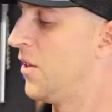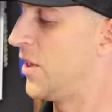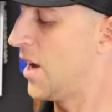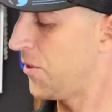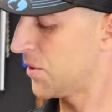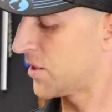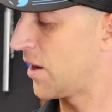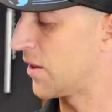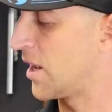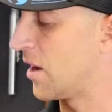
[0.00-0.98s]
The other
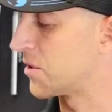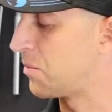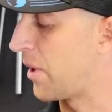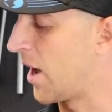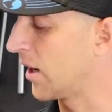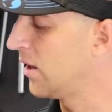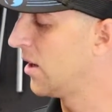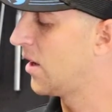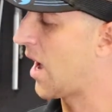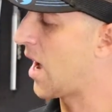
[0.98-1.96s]
side of the canvas bag
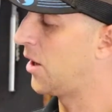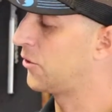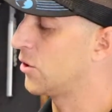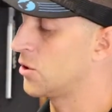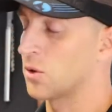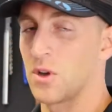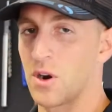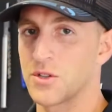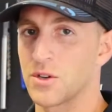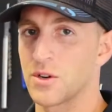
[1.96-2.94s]
has your
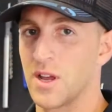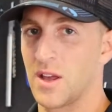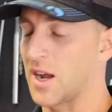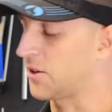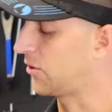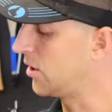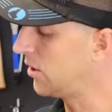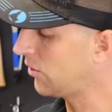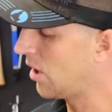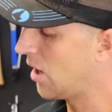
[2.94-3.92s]
larger hex
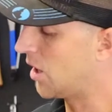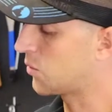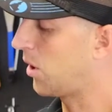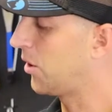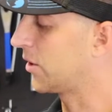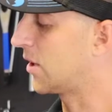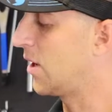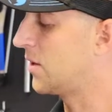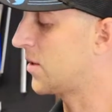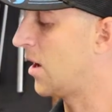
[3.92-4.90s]
keys, as well
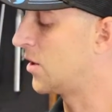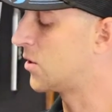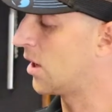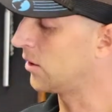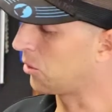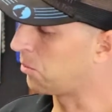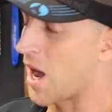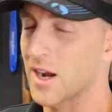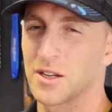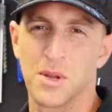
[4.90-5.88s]
as a little
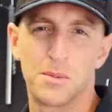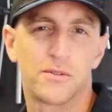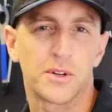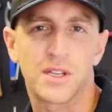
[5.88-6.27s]
pocket maybe for